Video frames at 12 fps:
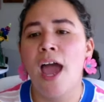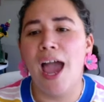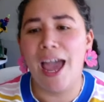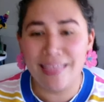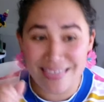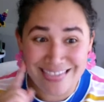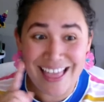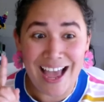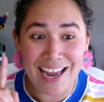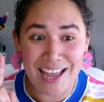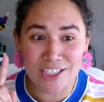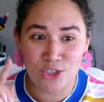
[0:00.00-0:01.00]
And
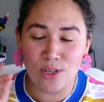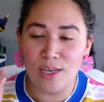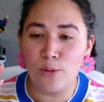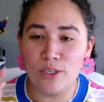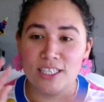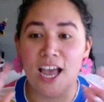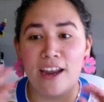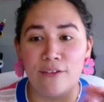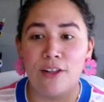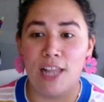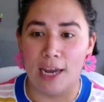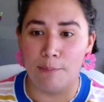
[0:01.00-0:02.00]
that actually was kind of
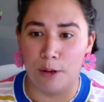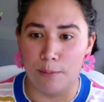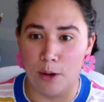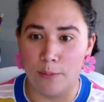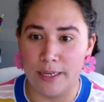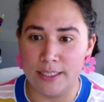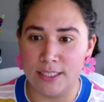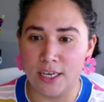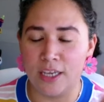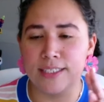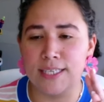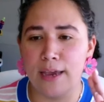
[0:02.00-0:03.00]
a light bulb moment,
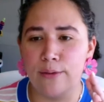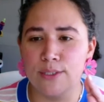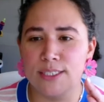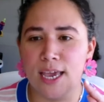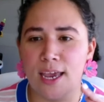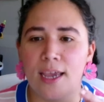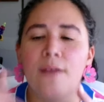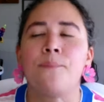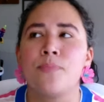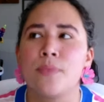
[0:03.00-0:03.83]
because I was like,